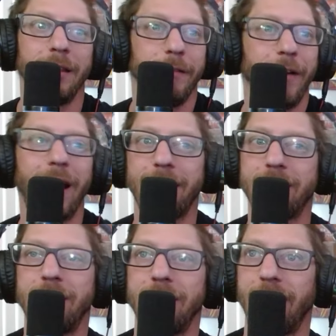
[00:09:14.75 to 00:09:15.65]
the fact that
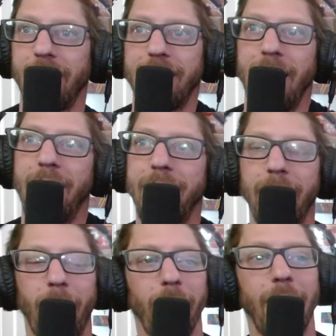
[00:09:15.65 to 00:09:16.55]
she's like, yeah, not
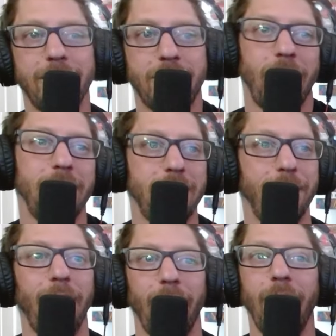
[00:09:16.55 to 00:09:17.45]
a whole lot's changed in
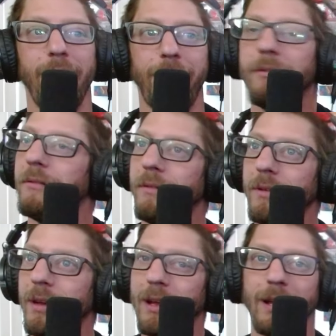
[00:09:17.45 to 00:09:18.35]
my life,
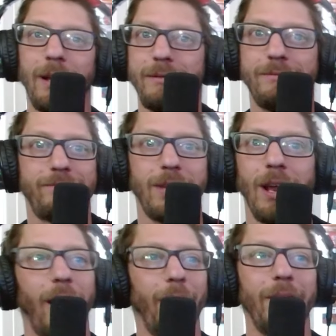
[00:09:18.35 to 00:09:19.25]
and you
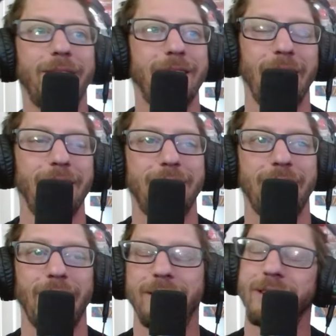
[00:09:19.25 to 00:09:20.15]
know, it's it's
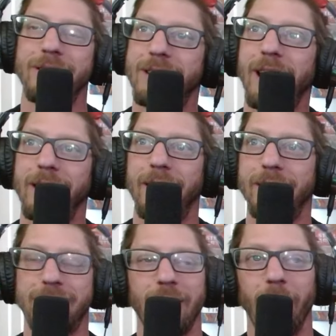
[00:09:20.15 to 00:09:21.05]
it's insane.
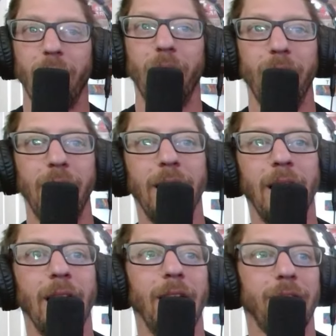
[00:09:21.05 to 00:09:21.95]
It's so
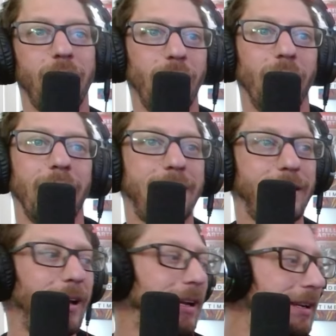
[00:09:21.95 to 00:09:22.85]
cool. It's
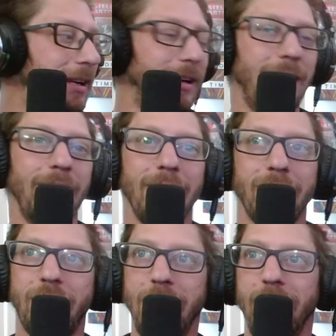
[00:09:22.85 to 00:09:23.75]
like
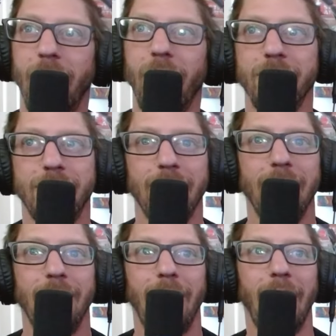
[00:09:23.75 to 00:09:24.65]
she knows
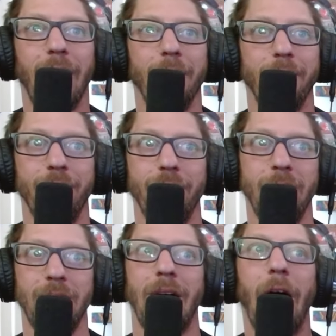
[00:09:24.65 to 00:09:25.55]
um,
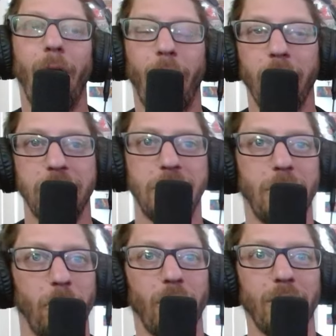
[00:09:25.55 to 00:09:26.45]
how hard she
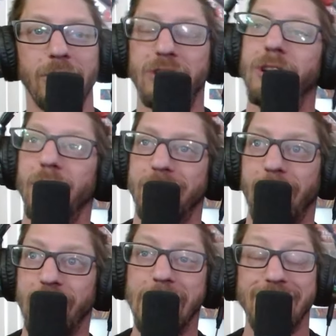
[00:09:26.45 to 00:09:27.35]
worked, and she knows
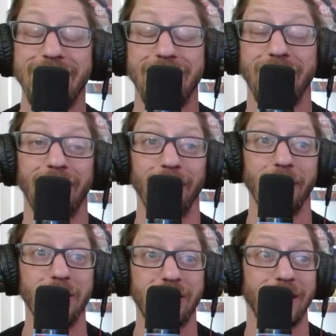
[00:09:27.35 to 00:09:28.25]
how easy she could
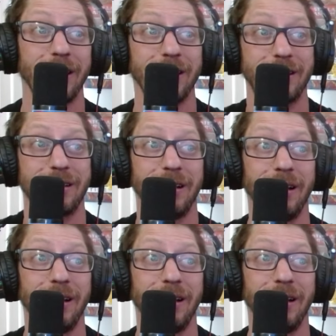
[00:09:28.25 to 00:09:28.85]
lose this,